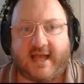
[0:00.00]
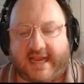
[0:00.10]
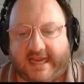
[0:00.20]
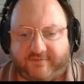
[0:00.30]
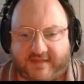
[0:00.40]

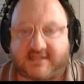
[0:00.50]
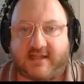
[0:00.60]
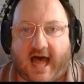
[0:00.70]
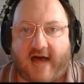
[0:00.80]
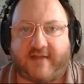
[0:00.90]
If this
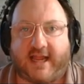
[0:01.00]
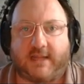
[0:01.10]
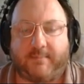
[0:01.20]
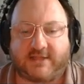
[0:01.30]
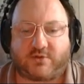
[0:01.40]
lava
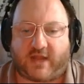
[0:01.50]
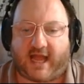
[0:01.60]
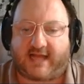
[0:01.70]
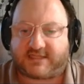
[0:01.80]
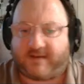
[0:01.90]
elemental
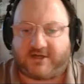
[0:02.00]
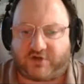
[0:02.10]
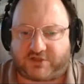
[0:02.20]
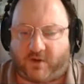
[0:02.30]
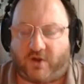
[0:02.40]
casts Major
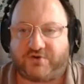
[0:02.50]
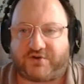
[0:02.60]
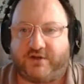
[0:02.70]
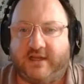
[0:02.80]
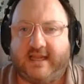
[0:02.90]

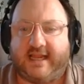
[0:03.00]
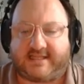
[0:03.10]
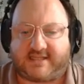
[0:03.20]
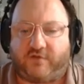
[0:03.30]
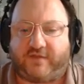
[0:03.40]
Explosion
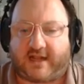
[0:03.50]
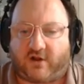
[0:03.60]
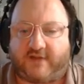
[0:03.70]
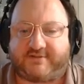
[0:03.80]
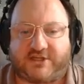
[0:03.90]
itself in that
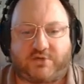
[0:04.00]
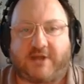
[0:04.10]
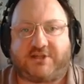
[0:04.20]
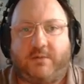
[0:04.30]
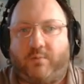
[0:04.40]
kind of
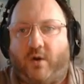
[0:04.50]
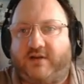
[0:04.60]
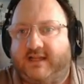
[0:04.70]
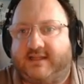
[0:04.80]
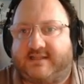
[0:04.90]
situation, it
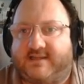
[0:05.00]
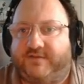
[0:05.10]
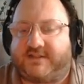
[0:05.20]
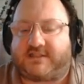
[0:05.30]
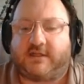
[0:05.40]
won't kill
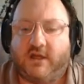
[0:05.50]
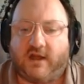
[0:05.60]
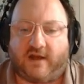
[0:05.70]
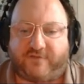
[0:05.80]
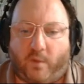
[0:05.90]
itself. It's
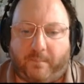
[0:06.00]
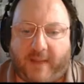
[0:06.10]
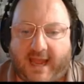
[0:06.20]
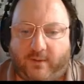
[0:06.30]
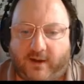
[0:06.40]
a 4
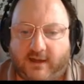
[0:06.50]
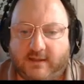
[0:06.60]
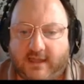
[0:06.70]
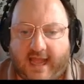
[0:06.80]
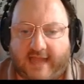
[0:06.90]
power.
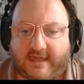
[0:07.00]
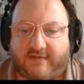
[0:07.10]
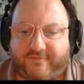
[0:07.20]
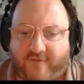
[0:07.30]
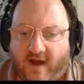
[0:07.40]
And then
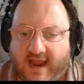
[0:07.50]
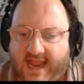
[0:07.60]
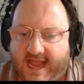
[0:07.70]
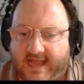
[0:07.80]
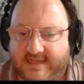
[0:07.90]
fire
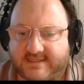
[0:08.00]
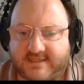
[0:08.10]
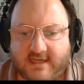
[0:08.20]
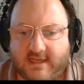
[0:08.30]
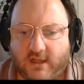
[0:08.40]

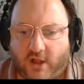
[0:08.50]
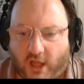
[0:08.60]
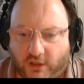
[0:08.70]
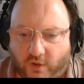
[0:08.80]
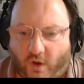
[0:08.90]
has
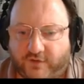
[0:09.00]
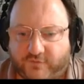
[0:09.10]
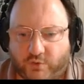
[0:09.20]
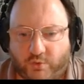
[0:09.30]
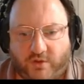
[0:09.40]
a lot
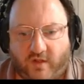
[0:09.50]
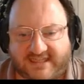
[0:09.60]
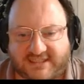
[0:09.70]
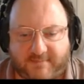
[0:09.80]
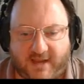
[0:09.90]
of good
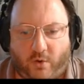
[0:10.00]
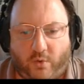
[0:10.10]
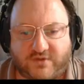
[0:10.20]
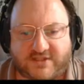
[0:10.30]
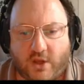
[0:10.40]
like
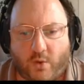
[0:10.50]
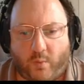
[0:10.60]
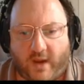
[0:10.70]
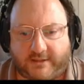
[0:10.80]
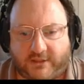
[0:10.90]
spells
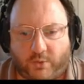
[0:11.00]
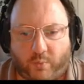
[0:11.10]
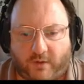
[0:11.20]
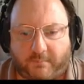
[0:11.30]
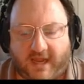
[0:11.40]
where you
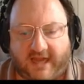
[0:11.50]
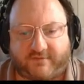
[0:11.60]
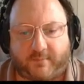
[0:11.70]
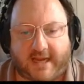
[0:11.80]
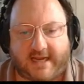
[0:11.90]
want to play it
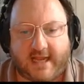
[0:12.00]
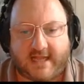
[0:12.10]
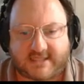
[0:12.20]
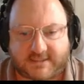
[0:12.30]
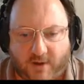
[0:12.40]
from a
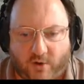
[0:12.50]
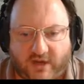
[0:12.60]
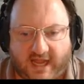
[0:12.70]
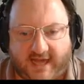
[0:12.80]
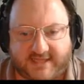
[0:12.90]

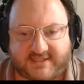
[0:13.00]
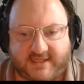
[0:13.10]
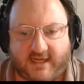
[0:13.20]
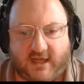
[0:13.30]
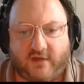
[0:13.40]

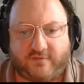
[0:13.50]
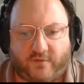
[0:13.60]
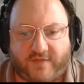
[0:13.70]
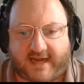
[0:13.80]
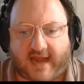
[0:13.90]
spellcaster
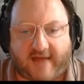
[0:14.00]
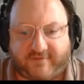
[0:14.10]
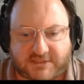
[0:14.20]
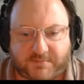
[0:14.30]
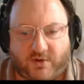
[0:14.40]
for that
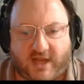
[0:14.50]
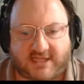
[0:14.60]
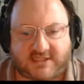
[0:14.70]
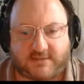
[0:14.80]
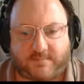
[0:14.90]
other
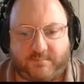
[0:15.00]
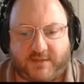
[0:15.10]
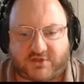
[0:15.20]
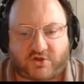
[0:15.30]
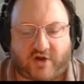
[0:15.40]
spellcaster
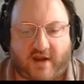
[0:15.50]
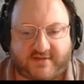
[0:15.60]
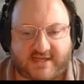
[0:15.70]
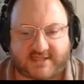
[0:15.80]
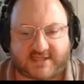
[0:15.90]
that's not your
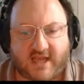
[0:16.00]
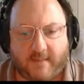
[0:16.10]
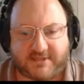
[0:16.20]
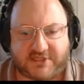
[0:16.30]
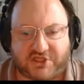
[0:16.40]
avatar's
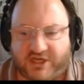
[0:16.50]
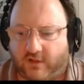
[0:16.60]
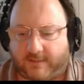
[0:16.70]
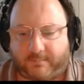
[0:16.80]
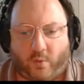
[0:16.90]
positioning,
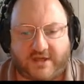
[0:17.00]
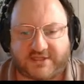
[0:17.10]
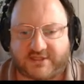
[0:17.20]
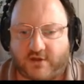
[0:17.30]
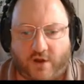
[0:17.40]
like
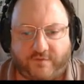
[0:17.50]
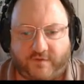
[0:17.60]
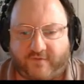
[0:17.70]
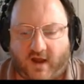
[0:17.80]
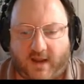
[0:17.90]
Poison, Nova,
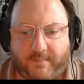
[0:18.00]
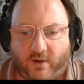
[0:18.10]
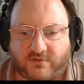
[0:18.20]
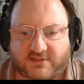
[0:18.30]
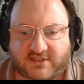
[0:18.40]

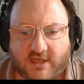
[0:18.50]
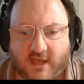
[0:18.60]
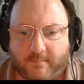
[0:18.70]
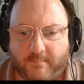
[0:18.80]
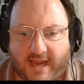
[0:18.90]
Firebolts,
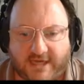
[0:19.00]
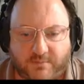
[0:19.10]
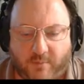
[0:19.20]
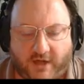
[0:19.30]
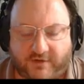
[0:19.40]

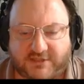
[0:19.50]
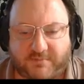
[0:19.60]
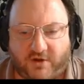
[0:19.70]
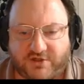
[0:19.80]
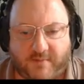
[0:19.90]
Minor
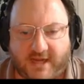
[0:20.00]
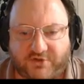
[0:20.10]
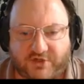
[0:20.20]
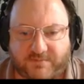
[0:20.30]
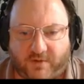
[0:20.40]
Explosion,
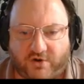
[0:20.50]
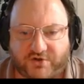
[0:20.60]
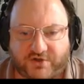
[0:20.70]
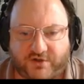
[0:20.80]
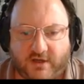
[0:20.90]
Major
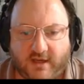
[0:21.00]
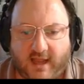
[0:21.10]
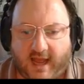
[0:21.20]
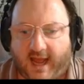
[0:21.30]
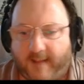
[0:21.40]
Explosion,
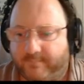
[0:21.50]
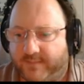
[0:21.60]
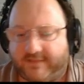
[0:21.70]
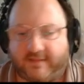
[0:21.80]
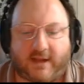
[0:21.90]
and
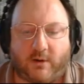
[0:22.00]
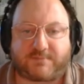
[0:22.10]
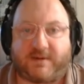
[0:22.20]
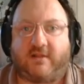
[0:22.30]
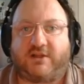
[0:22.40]
then they always
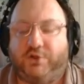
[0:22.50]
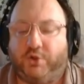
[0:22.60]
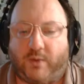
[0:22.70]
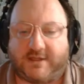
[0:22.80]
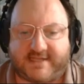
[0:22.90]
bring out like
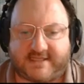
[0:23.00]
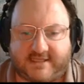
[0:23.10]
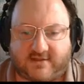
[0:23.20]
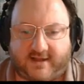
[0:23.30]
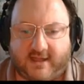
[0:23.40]
new ones. There's
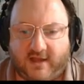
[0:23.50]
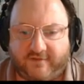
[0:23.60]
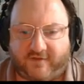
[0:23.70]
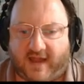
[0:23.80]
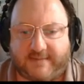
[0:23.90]
things like
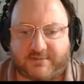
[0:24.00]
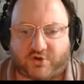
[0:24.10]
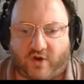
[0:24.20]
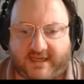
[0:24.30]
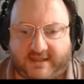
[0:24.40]
Flame
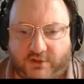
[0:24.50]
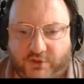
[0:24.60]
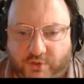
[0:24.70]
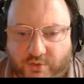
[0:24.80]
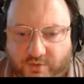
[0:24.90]
Strike in the
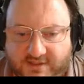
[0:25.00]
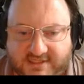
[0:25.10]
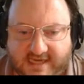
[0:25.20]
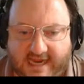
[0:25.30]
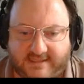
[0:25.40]
new
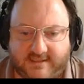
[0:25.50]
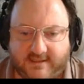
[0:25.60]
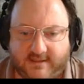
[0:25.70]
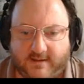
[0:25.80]
set.